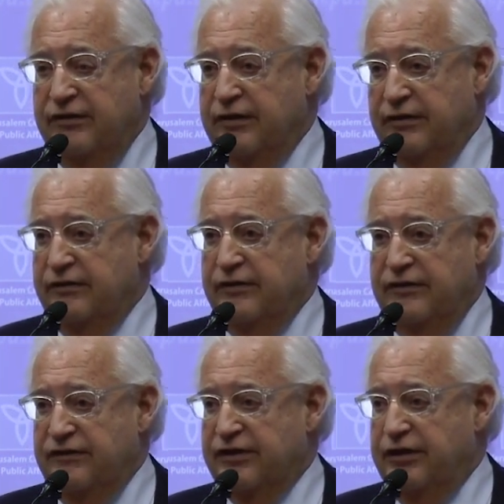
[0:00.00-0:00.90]
to
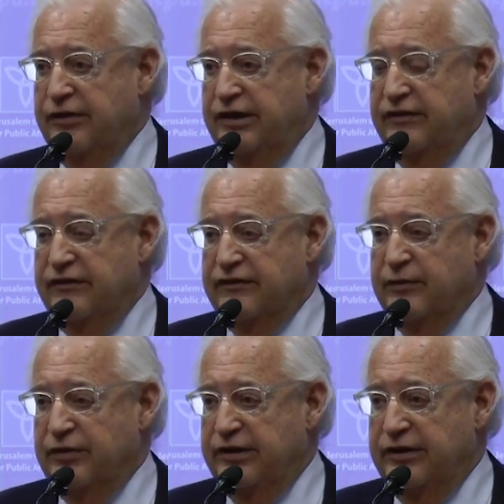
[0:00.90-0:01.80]
the security
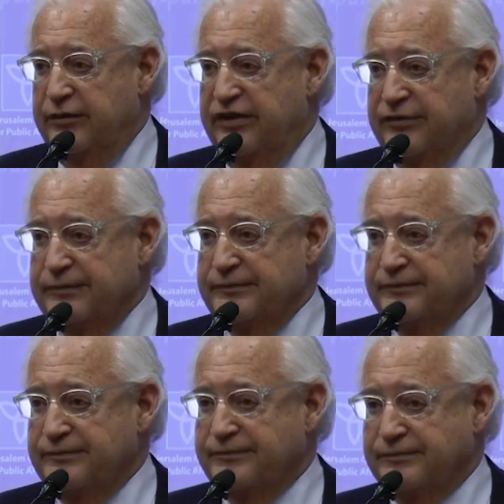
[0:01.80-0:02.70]
and the stability of the region.